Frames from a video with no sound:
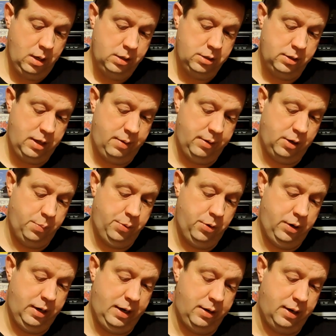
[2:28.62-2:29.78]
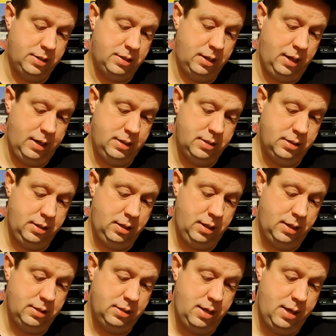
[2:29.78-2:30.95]
So there we go, pouring out nice and light in the
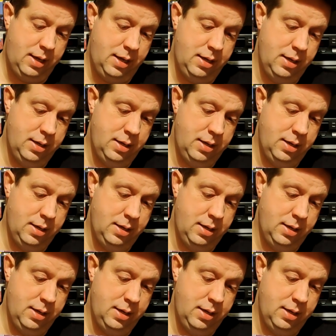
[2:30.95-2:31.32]
glass there.